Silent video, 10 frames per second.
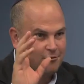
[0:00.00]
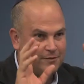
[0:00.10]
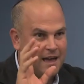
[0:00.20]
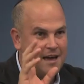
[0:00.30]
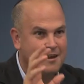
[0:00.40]

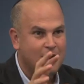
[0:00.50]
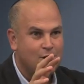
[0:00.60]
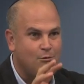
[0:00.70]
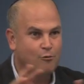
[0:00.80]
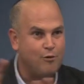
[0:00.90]
that
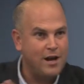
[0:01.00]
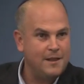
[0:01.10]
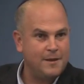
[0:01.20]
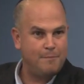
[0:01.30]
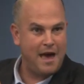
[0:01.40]
were written
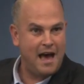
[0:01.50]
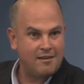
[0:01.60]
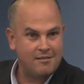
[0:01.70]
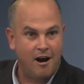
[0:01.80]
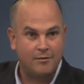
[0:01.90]
in the
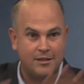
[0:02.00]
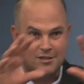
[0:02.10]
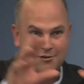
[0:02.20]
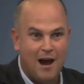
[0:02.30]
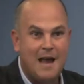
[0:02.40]
past are
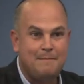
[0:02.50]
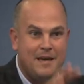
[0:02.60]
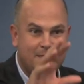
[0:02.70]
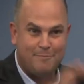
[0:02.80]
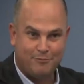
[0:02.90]
describing
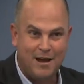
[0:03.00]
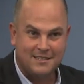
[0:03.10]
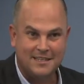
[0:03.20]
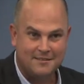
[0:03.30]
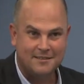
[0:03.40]
the
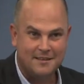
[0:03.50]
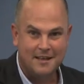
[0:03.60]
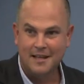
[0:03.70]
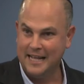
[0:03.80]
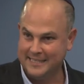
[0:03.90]
present.
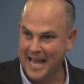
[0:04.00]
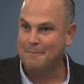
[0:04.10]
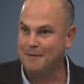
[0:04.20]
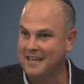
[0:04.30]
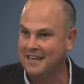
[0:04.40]
It's
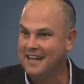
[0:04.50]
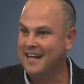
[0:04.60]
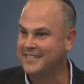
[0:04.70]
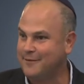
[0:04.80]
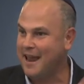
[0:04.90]
happening.
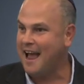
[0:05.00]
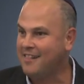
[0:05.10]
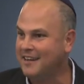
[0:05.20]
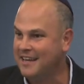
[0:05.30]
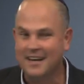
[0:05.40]
It's a
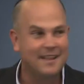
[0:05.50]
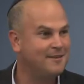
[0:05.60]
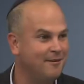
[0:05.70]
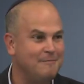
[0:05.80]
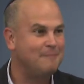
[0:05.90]
reality.
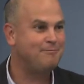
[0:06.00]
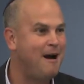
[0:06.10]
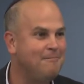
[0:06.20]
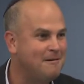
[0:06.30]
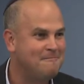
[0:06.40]
There's only one
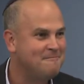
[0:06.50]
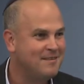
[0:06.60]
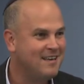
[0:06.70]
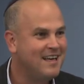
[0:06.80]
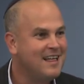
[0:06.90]
problem.
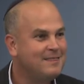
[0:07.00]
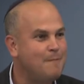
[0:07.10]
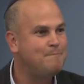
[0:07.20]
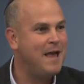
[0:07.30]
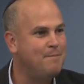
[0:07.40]
The
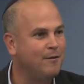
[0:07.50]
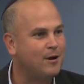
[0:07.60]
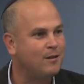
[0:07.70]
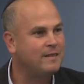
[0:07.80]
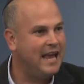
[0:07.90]
people that
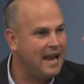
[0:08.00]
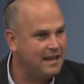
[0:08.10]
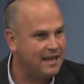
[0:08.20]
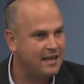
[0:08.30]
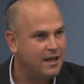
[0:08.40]
are
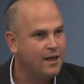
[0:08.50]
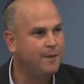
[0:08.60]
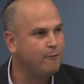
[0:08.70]
leading the